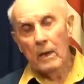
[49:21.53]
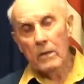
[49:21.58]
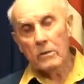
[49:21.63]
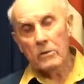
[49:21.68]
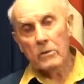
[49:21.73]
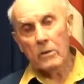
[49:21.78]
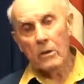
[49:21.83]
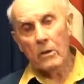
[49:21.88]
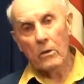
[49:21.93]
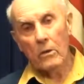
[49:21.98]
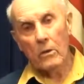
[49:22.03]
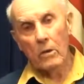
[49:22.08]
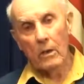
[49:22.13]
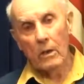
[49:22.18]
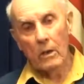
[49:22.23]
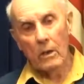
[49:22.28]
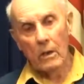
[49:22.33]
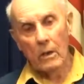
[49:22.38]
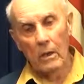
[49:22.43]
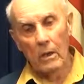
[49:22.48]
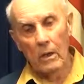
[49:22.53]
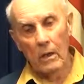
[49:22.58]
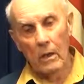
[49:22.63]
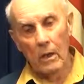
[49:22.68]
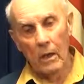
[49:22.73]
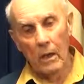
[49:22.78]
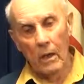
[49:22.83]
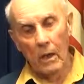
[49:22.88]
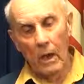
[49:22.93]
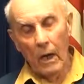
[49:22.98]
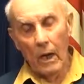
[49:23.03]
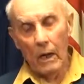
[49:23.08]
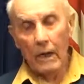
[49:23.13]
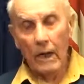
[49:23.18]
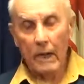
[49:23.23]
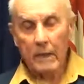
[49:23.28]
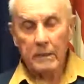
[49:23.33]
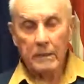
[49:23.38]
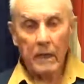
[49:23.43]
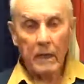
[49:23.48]
So, and
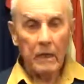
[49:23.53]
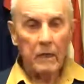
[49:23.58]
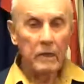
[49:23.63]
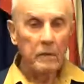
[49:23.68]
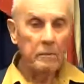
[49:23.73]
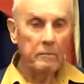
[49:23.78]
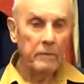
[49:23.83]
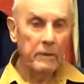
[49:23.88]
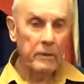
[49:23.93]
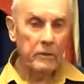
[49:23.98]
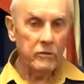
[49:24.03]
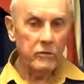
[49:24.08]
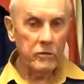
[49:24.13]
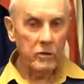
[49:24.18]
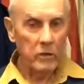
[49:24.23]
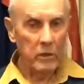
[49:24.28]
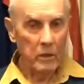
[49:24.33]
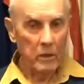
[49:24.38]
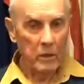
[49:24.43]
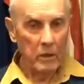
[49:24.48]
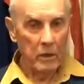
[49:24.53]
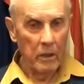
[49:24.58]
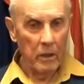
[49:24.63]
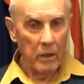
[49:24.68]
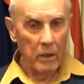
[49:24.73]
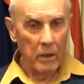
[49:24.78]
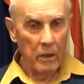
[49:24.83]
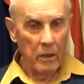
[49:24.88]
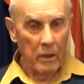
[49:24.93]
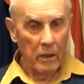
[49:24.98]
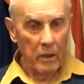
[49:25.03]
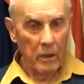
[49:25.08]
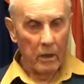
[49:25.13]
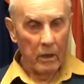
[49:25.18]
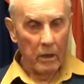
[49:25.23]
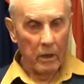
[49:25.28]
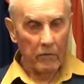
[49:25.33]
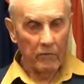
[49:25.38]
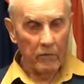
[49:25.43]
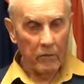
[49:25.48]
I had taken a picture
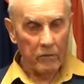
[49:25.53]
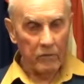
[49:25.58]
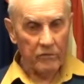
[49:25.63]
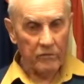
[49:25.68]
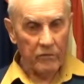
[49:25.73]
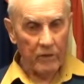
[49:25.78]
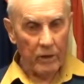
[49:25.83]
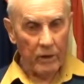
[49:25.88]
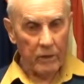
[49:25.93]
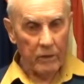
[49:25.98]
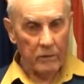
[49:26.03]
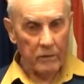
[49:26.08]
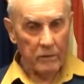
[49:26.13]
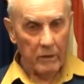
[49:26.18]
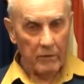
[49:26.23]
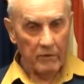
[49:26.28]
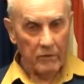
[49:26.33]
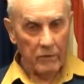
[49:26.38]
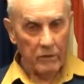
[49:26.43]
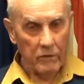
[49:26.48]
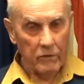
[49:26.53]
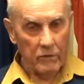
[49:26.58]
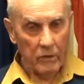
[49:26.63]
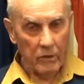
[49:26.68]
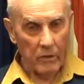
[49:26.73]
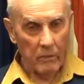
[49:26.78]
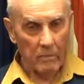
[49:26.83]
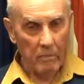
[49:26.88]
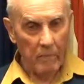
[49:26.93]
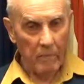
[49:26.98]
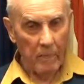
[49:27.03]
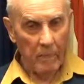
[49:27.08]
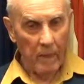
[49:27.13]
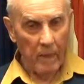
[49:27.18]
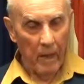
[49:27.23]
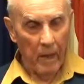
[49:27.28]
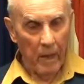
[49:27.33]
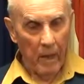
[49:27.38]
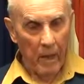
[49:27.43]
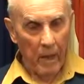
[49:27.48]
of those fellas, of each of them,
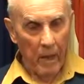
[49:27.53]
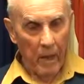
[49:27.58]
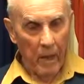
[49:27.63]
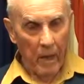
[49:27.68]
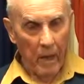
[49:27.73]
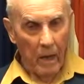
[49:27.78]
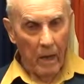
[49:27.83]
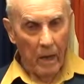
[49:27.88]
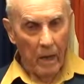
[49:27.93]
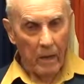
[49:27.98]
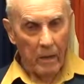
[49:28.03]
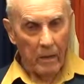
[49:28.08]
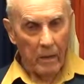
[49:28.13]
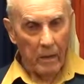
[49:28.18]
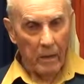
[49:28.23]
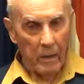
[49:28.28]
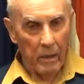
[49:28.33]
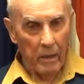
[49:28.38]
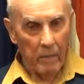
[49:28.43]
and